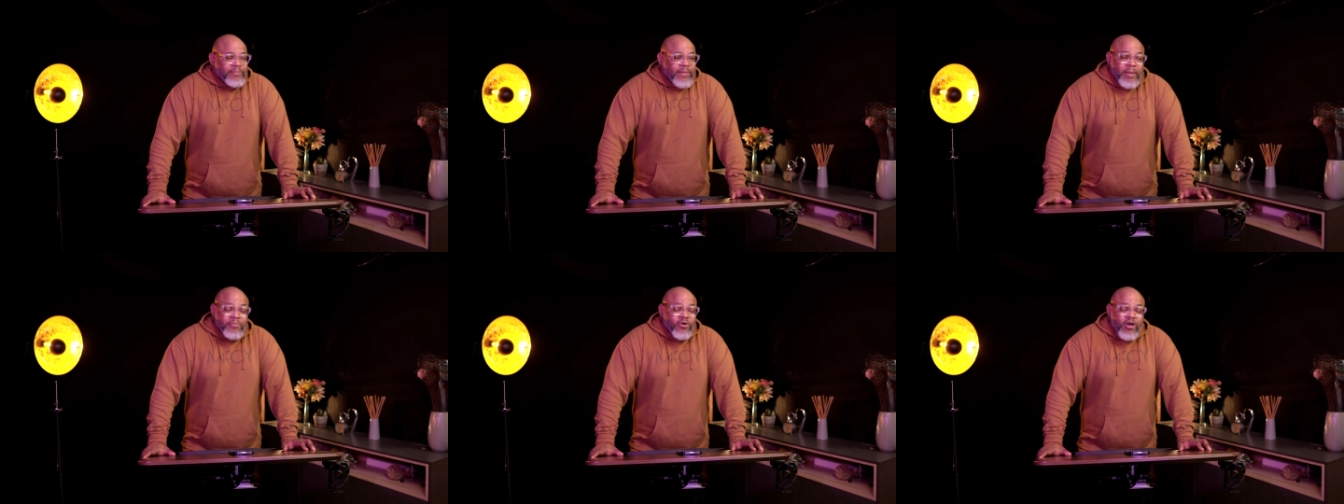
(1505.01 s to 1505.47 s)

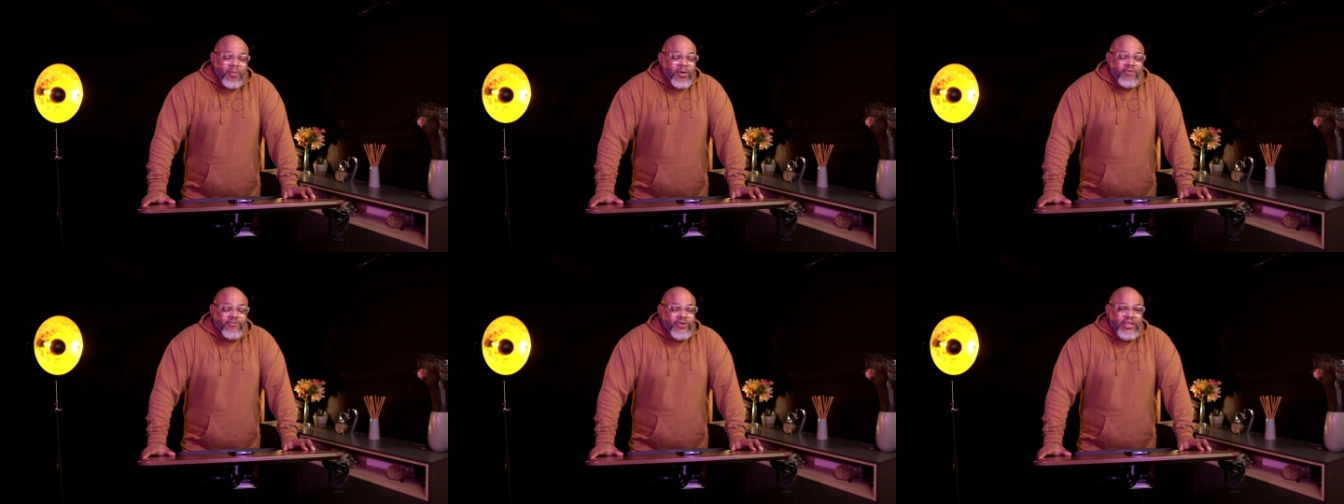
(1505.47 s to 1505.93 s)
my book
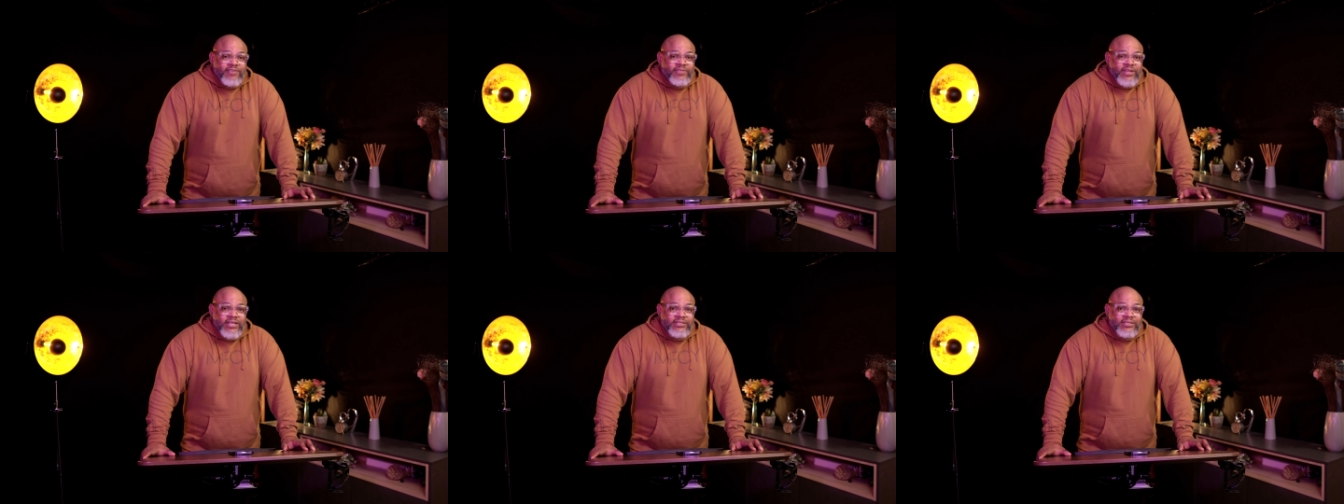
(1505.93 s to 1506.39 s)
about
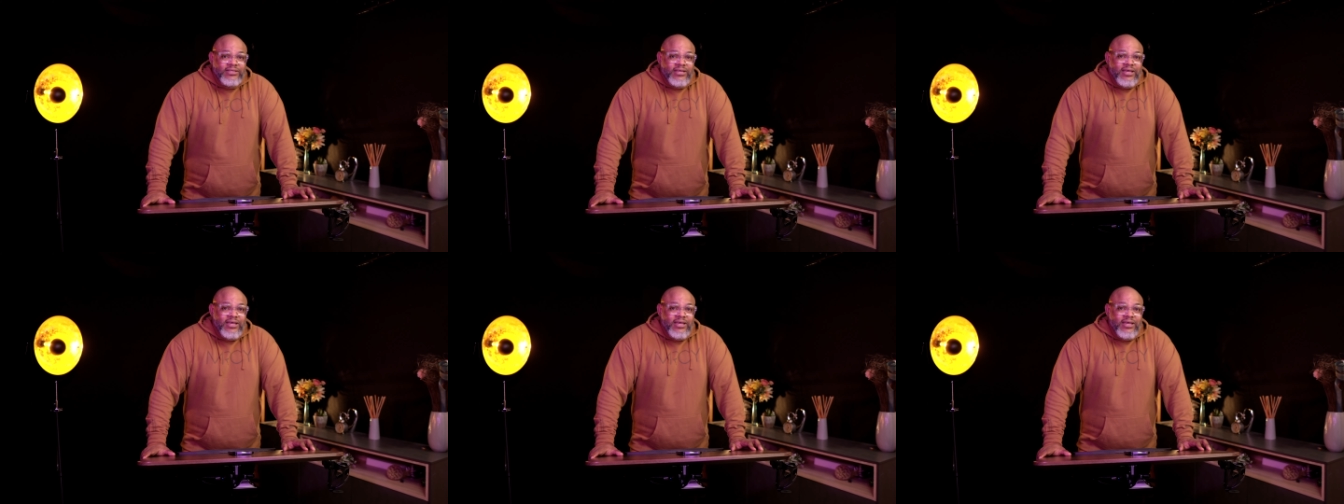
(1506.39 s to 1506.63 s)
forgiveness,